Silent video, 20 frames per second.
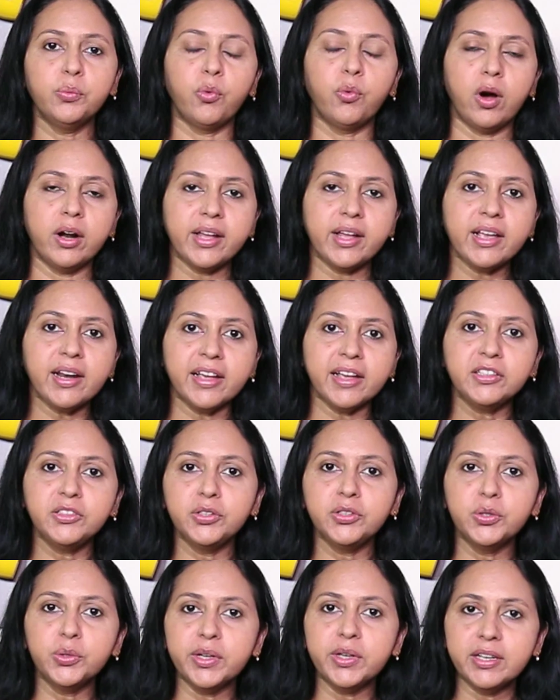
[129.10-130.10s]
what I like
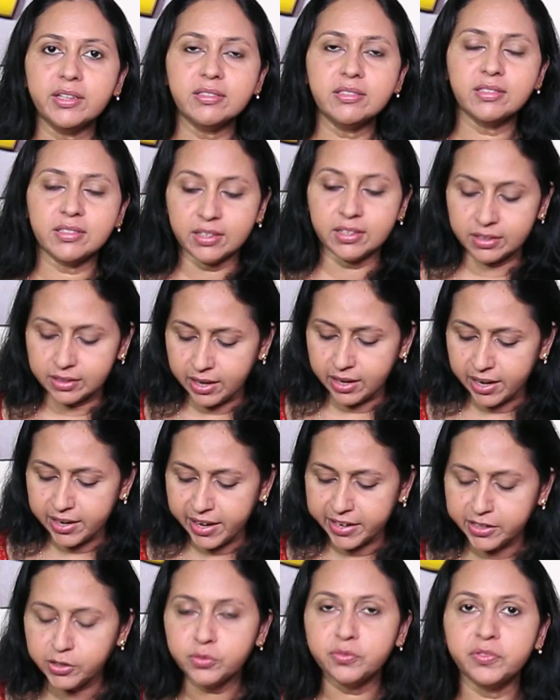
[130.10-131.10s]
to do is, I
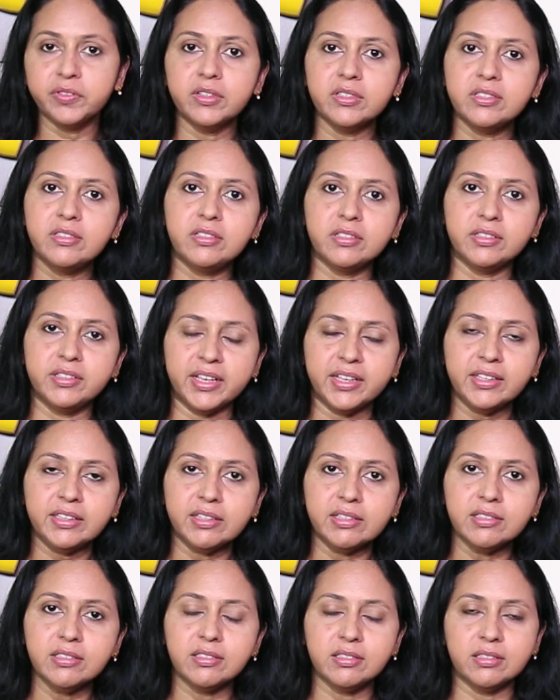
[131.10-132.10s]
like to first take
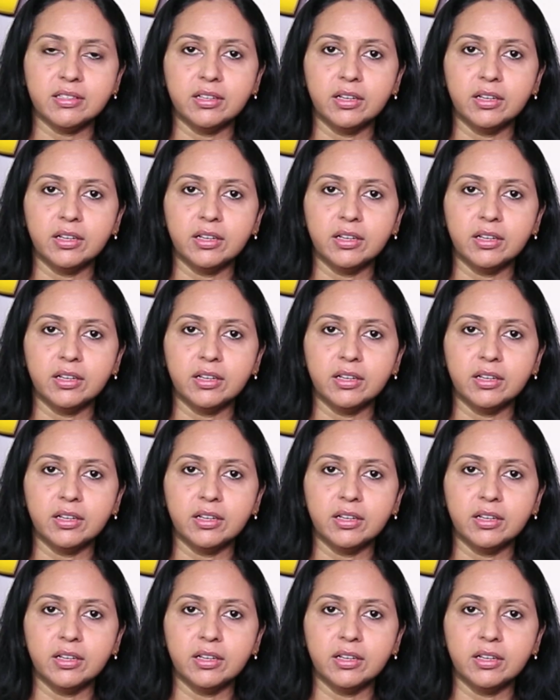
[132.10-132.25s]
these